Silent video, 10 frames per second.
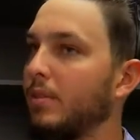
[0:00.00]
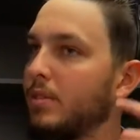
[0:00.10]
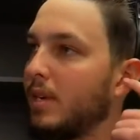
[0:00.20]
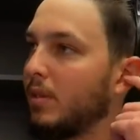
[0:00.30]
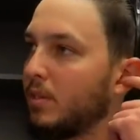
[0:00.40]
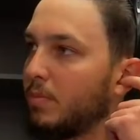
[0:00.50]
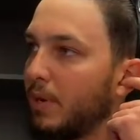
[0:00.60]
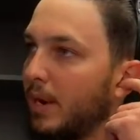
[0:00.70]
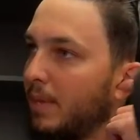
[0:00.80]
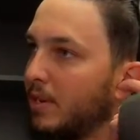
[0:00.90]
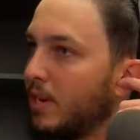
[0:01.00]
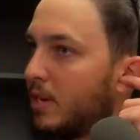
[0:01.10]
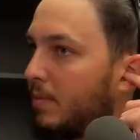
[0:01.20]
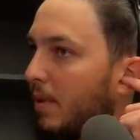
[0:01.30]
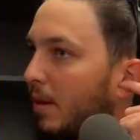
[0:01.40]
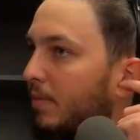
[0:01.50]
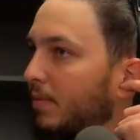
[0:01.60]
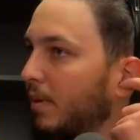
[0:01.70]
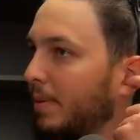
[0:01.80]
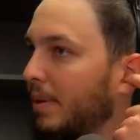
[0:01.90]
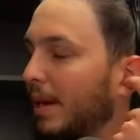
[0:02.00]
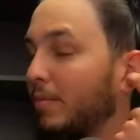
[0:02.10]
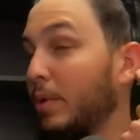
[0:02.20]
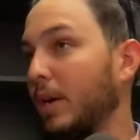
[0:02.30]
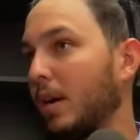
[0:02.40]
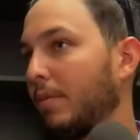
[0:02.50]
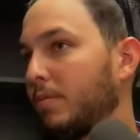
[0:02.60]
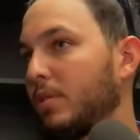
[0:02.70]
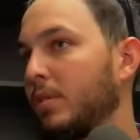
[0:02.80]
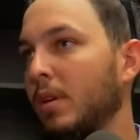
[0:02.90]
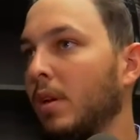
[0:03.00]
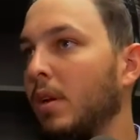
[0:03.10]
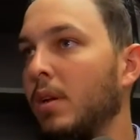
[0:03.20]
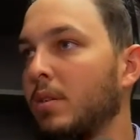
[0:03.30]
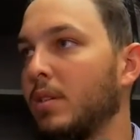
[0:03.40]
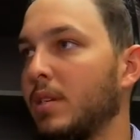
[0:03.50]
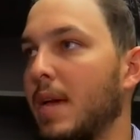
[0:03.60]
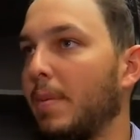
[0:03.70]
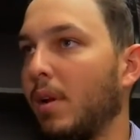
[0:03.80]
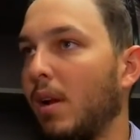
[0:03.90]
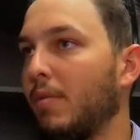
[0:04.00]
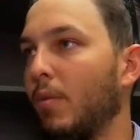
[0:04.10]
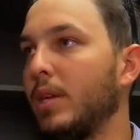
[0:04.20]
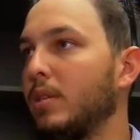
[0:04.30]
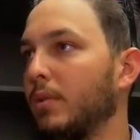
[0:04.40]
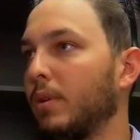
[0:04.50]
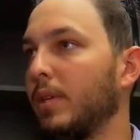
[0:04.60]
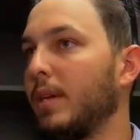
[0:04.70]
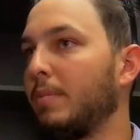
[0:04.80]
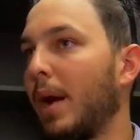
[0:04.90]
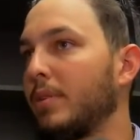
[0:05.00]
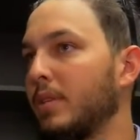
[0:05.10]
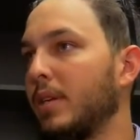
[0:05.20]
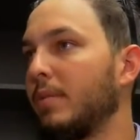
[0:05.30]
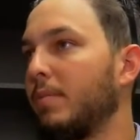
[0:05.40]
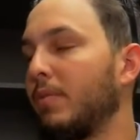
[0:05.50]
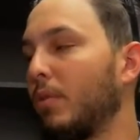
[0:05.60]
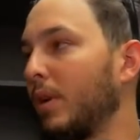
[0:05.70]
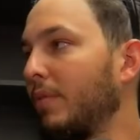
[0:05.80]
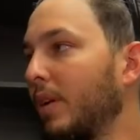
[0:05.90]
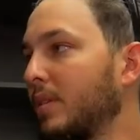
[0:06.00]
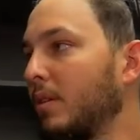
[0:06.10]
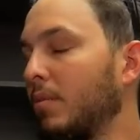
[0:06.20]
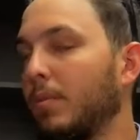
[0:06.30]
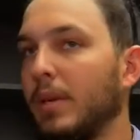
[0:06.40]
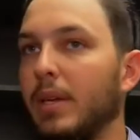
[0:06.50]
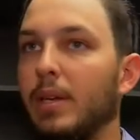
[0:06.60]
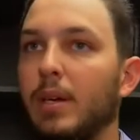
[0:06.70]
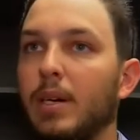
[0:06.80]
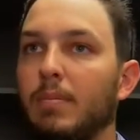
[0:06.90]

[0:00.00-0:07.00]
Yeah, I was just breaking my changeup off. I mean, not even breaking off, I'm just snapping it off way too early and bouncing it before it even gets to home plate.